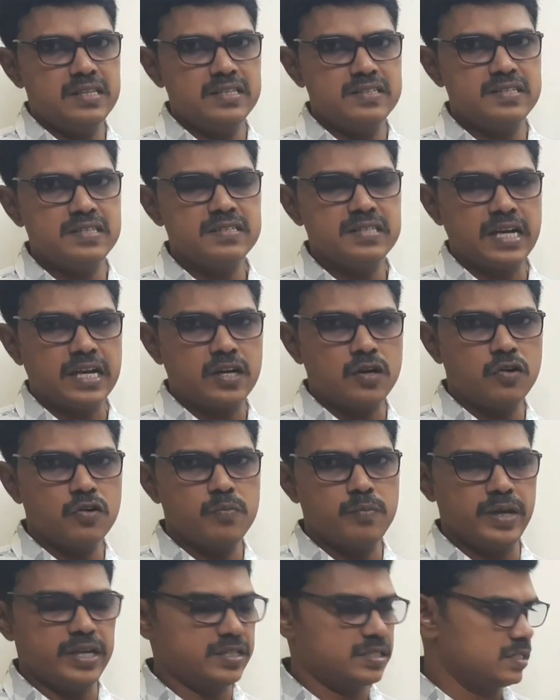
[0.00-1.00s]
This is
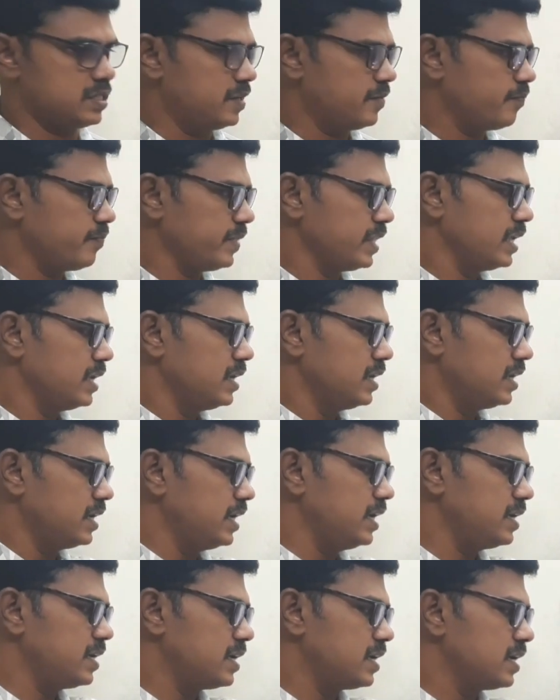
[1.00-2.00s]
account based,
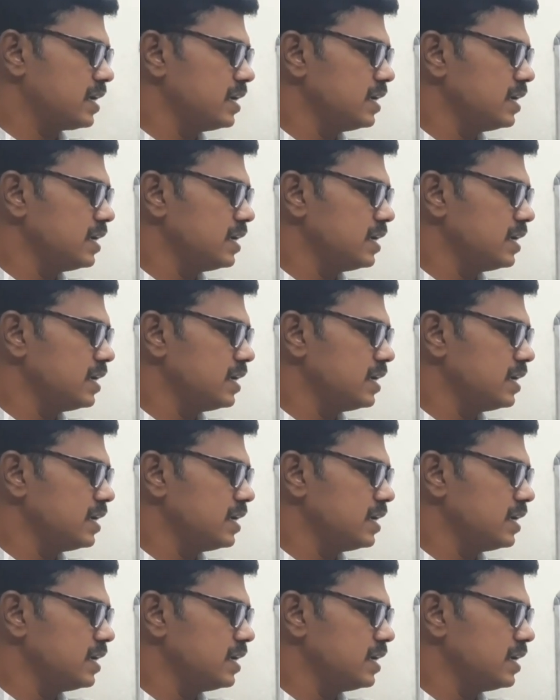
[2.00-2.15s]
right?